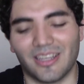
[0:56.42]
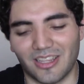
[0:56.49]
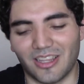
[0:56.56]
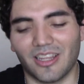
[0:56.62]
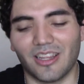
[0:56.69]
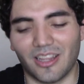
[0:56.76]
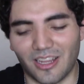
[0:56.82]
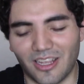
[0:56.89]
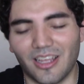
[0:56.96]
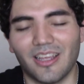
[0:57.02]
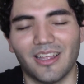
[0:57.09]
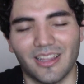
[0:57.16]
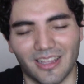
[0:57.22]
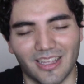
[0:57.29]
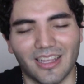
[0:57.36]

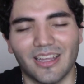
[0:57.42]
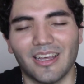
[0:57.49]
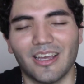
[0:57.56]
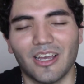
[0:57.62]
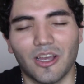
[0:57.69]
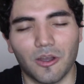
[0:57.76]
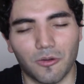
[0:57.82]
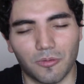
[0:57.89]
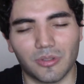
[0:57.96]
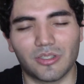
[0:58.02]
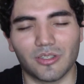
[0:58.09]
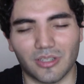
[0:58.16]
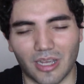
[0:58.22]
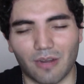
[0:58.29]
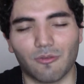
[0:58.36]
We
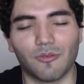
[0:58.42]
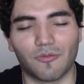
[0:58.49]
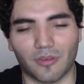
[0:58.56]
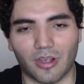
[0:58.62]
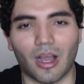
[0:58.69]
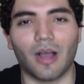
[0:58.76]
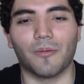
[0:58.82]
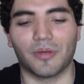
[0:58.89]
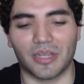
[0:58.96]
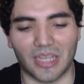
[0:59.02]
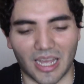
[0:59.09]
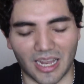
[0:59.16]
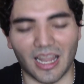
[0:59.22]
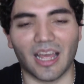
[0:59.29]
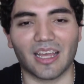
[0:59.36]
still got room for comedy.
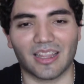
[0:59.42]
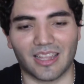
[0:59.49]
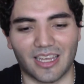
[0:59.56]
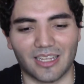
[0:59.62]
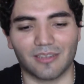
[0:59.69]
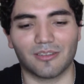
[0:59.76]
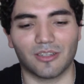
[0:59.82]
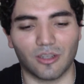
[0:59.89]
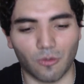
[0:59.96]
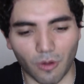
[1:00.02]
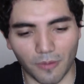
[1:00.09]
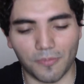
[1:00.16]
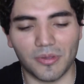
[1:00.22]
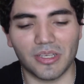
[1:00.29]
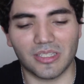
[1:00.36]
I like that. You know,
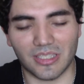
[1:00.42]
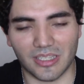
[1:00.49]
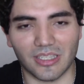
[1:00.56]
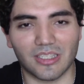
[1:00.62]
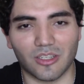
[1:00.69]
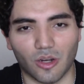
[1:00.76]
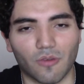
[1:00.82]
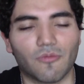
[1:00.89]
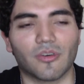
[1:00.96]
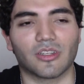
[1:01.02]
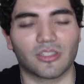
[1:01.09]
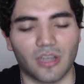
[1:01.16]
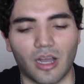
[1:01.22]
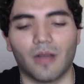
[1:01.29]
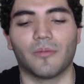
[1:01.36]
One Piece is known for its
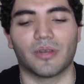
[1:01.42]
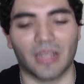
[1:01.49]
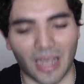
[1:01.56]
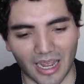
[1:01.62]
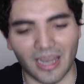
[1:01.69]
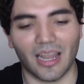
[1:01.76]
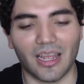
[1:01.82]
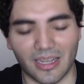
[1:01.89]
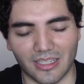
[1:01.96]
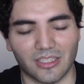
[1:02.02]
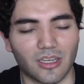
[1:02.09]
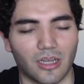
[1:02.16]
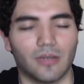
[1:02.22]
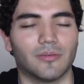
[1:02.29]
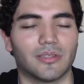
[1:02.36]
comedy. I like its
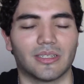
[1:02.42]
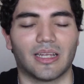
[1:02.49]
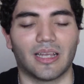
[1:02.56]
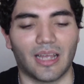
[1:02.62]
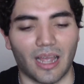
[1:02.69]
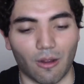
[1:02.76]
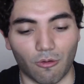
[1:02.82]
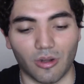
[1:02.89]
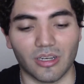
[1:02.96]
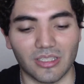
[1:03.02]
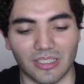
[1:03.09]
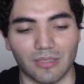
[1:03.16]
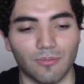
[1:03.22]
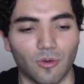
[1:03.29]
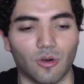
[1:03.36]
comedy. I want to
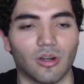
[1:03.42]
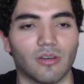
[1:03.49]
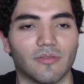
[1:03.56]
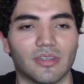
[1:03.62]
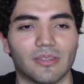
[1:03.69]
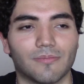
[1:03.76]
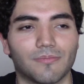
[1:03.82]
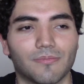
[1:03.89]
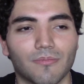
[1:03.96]
see more of it,